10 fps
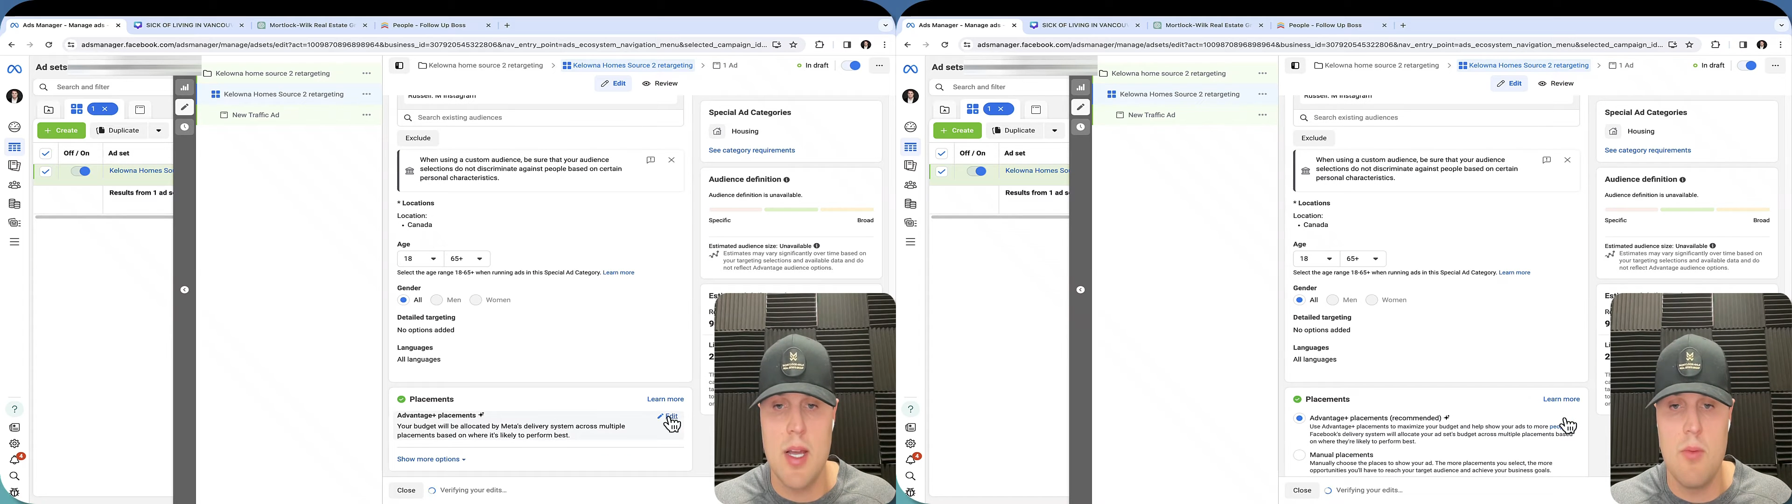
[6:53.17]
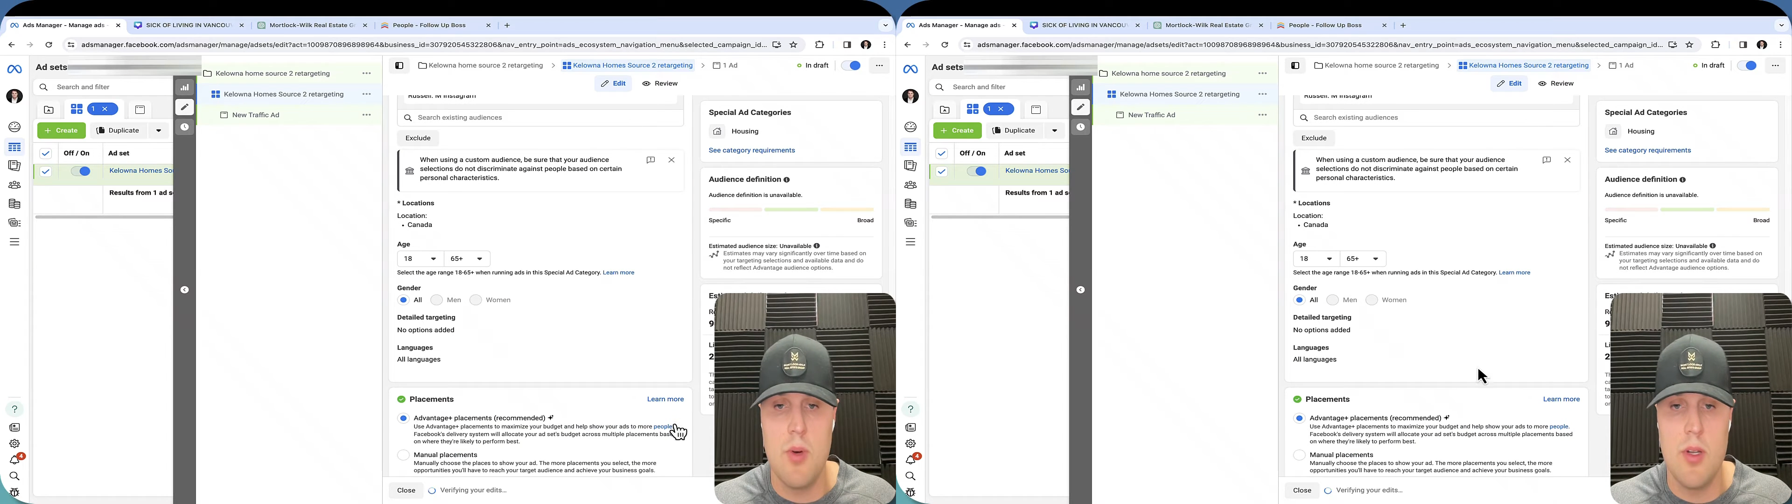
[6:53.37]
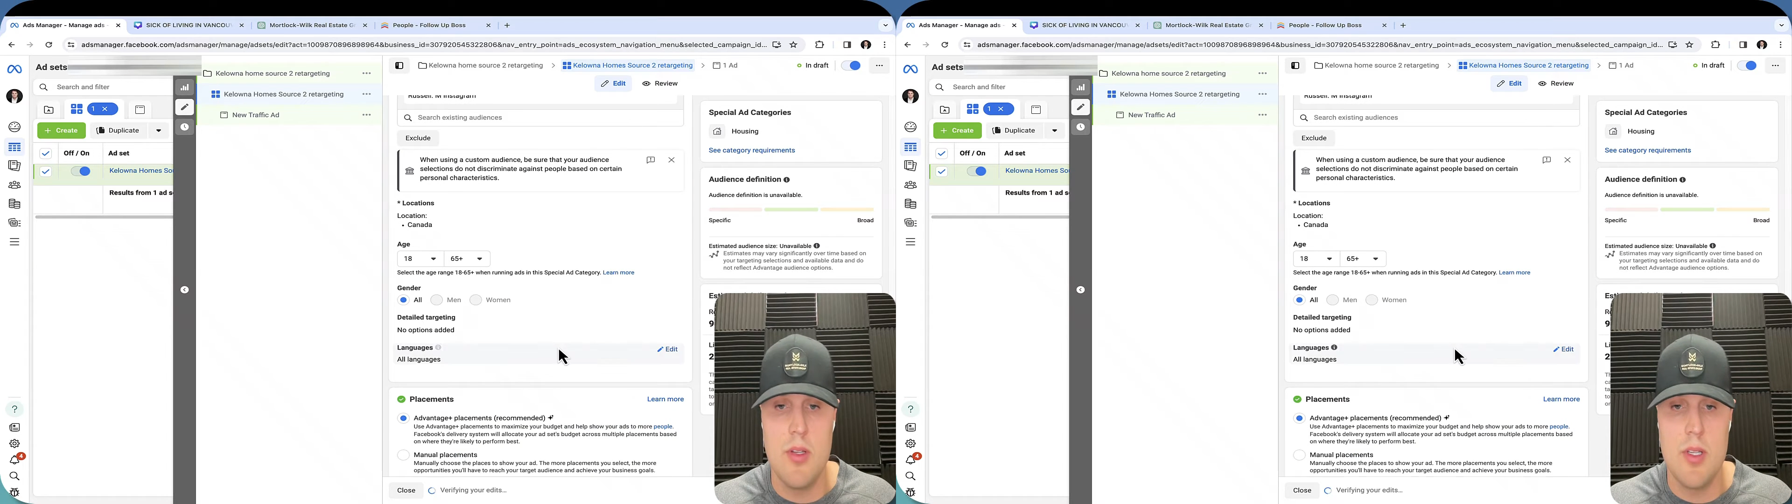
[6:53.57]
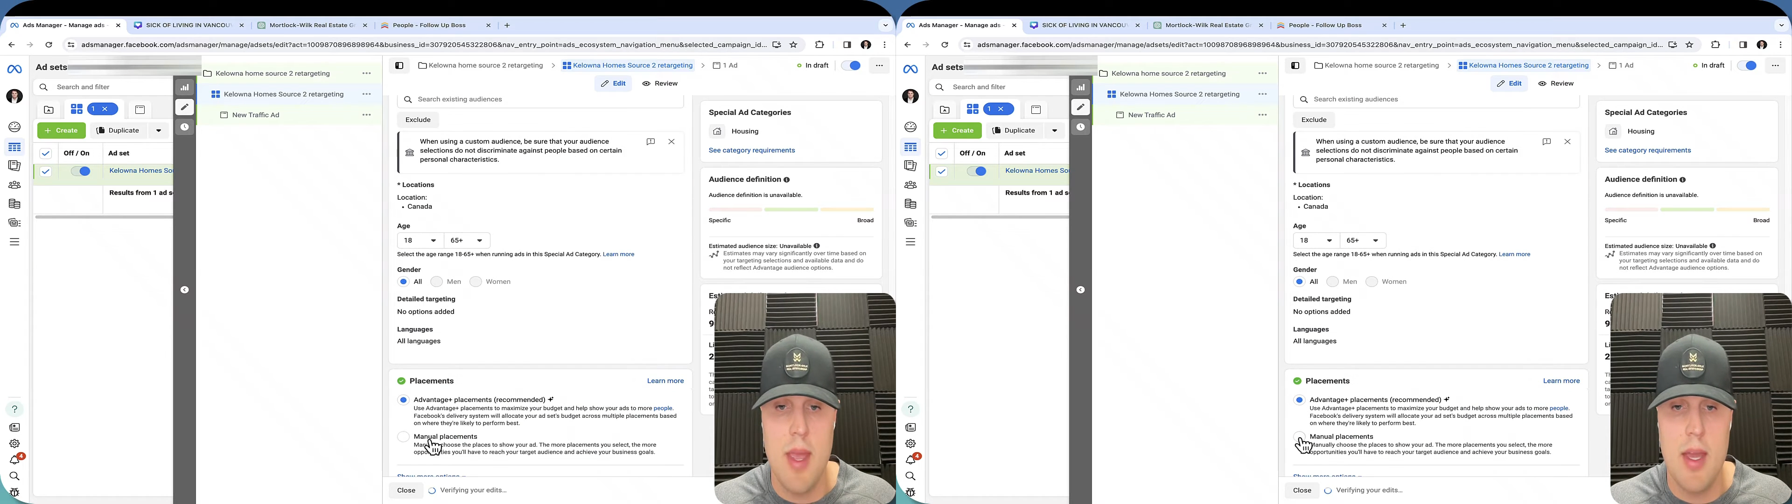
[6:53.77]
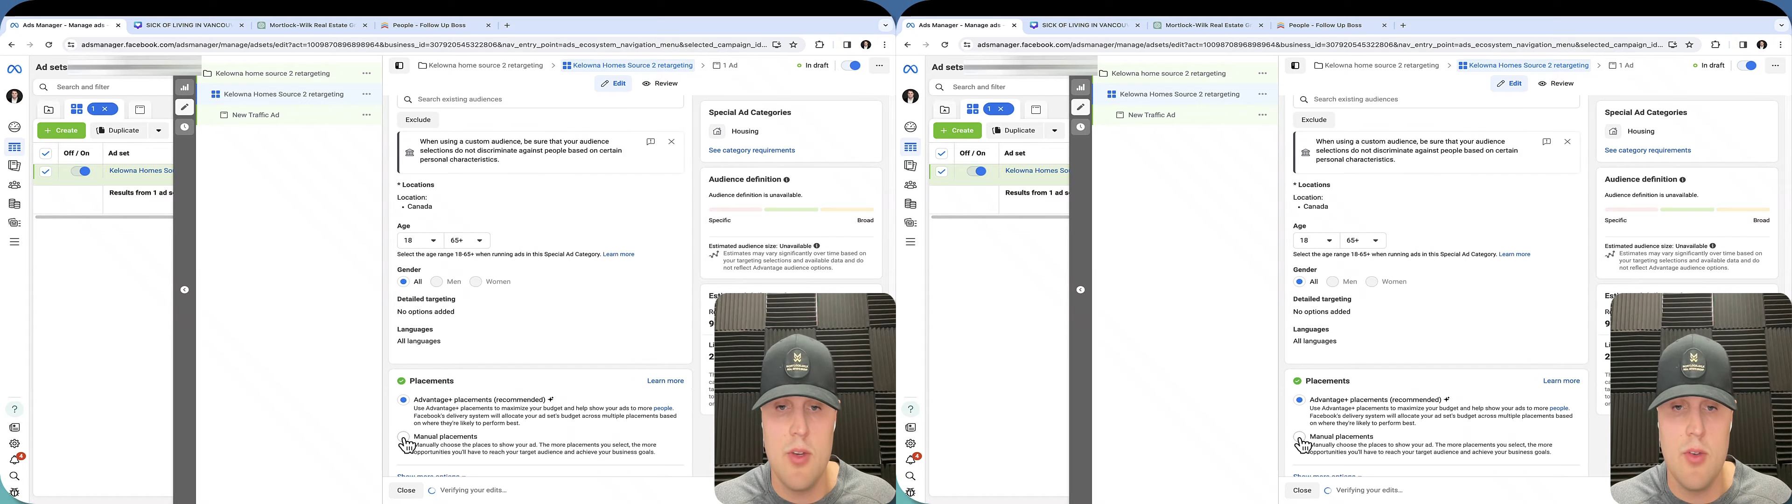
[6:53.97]
I will
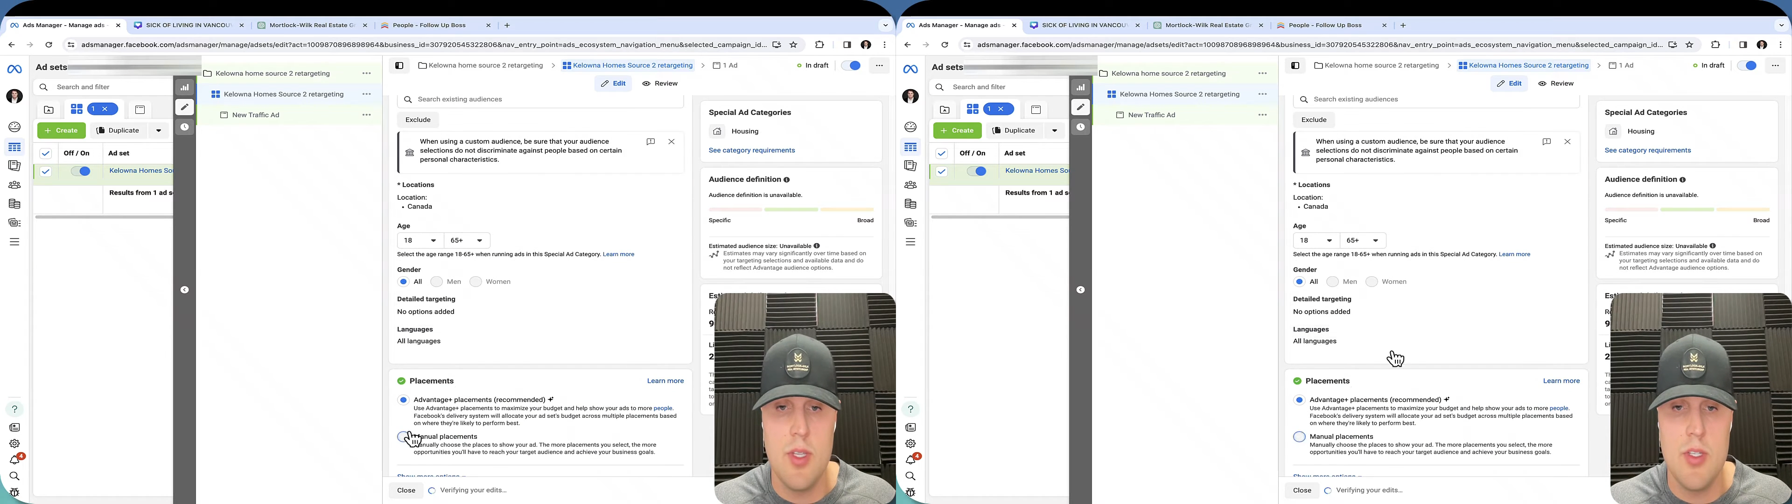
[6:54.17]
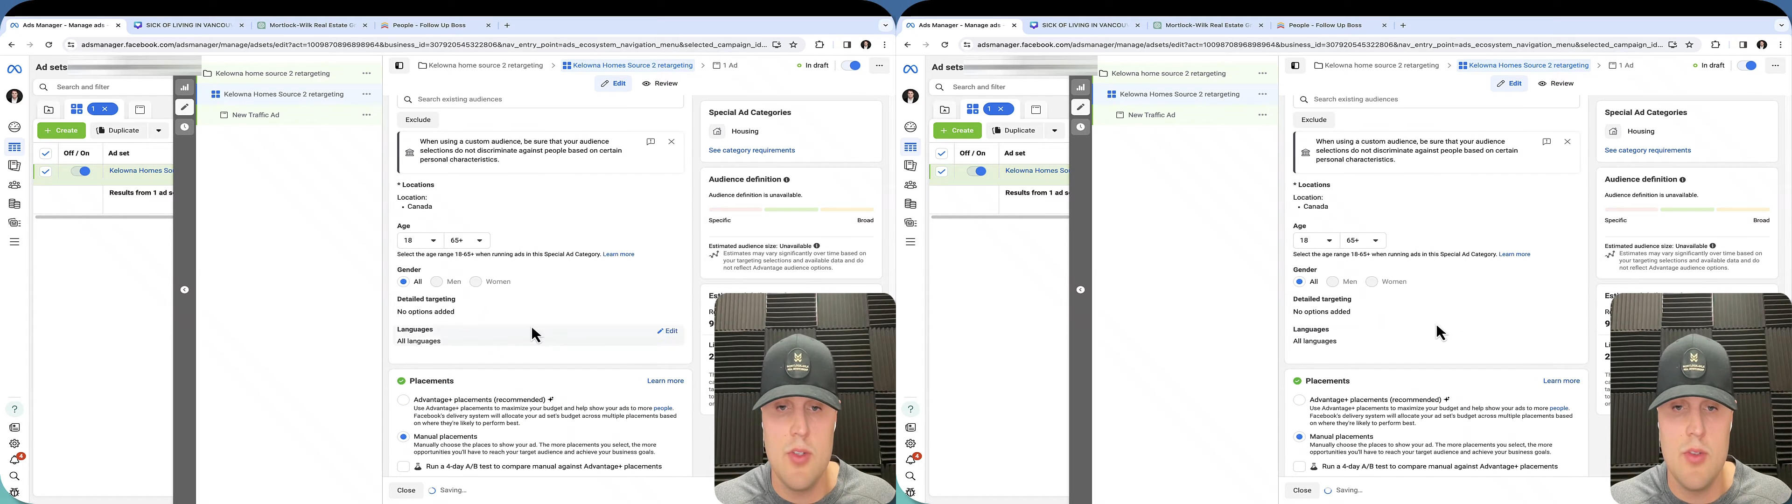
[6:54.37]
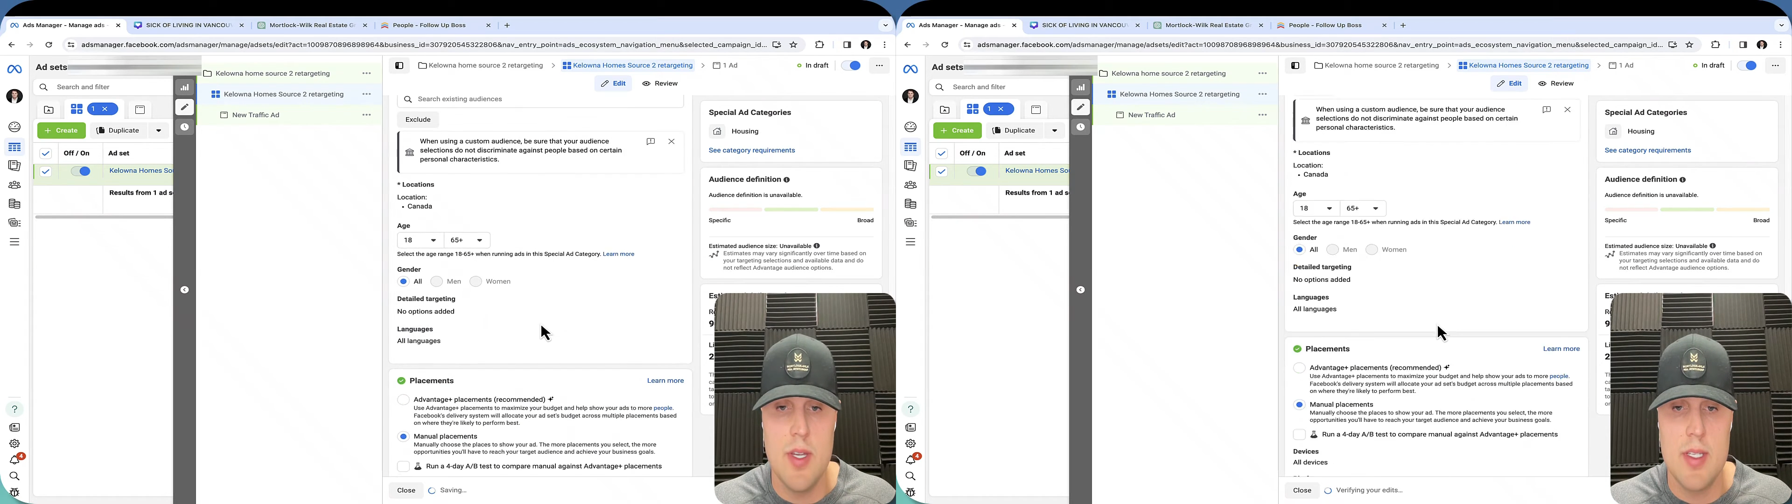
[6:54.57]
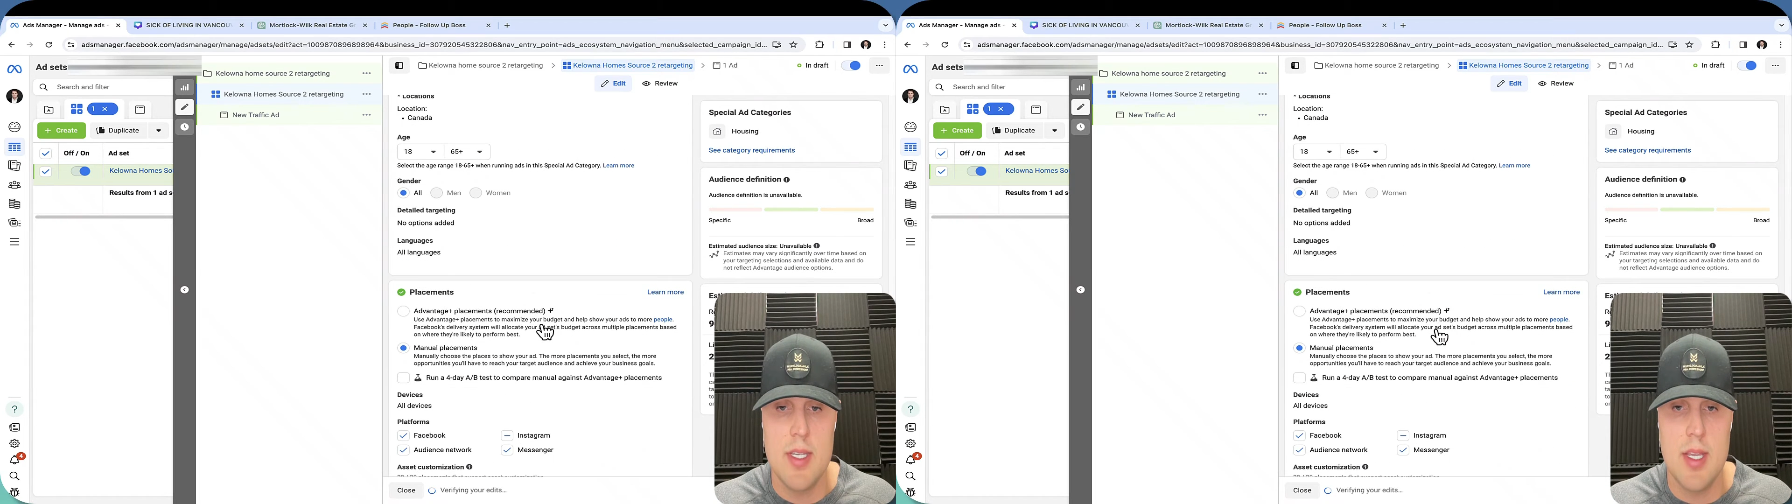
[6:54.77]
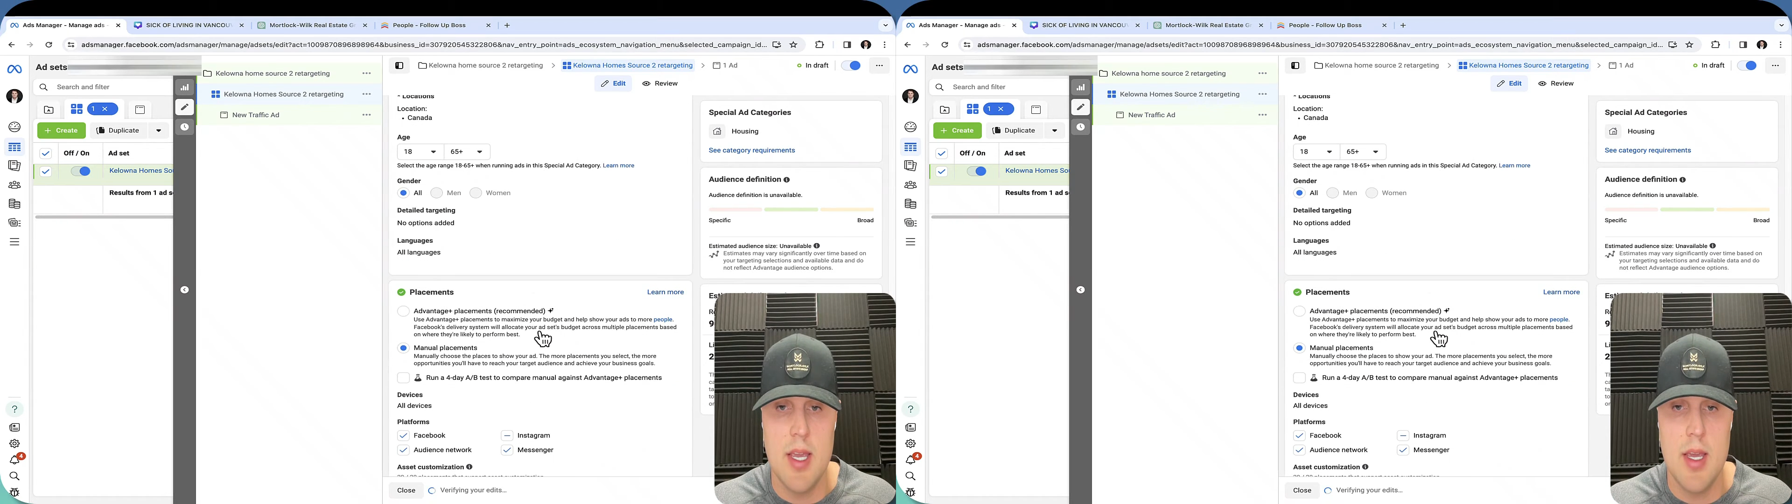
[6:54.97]
manually do this
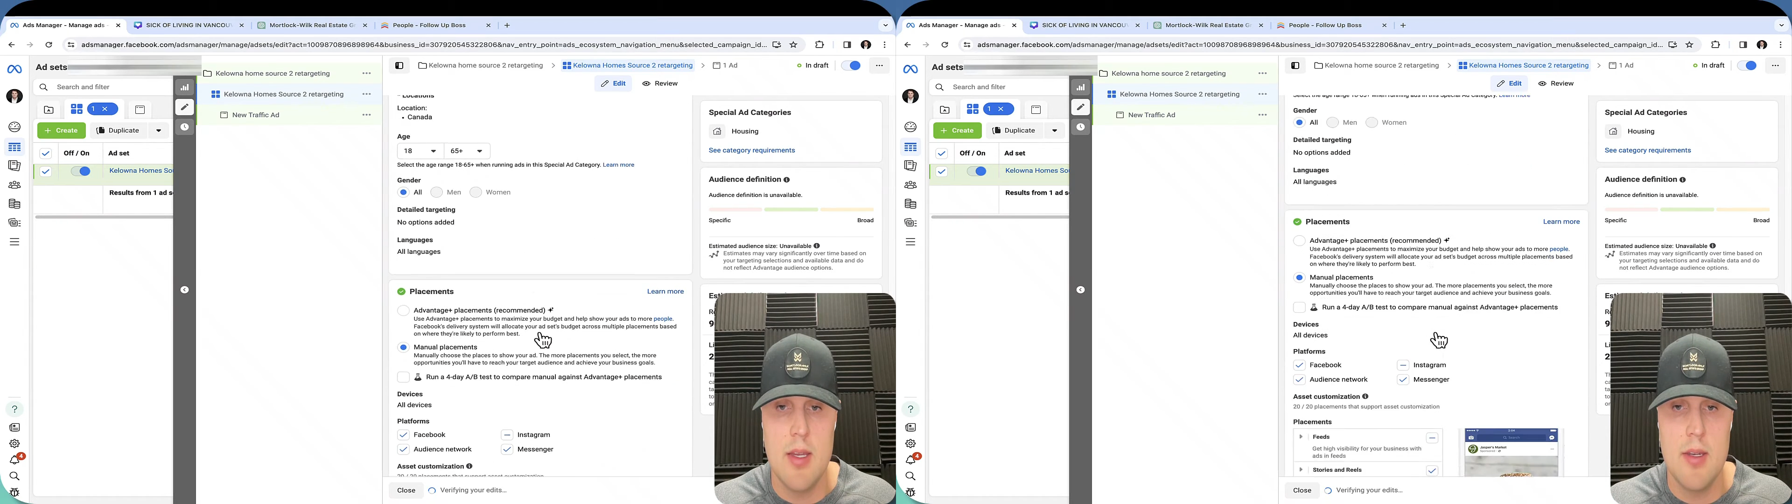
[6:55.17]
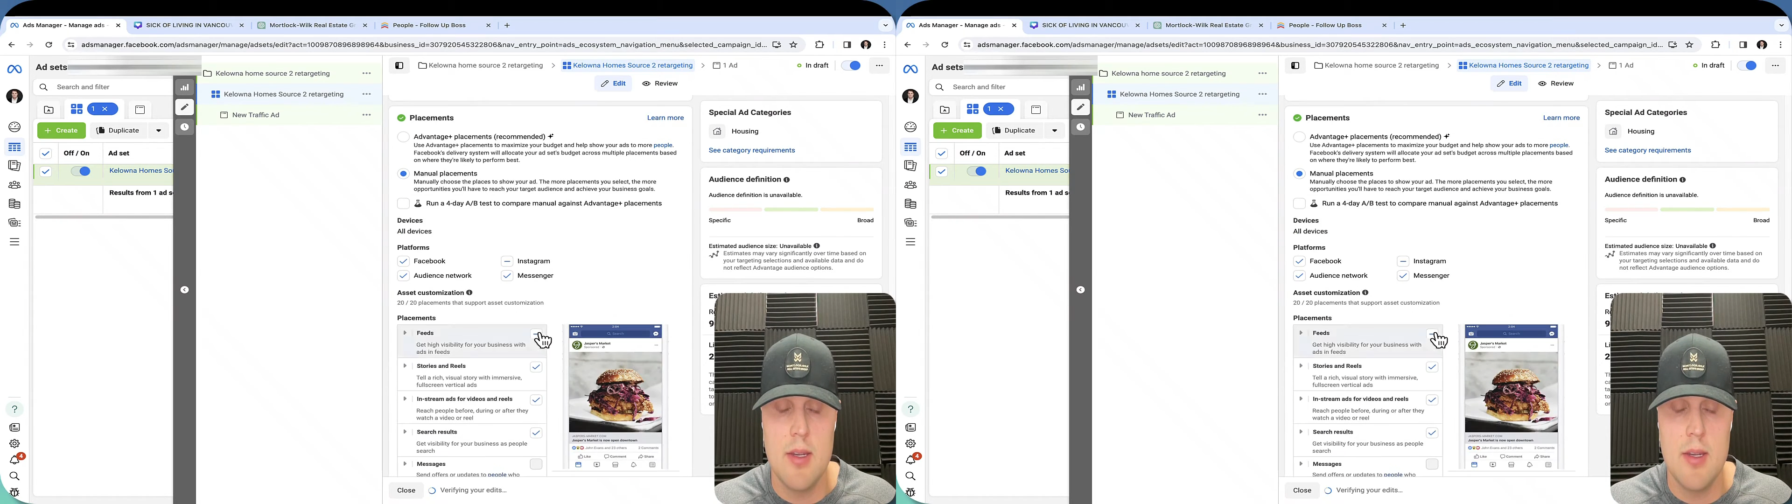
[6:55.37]
again.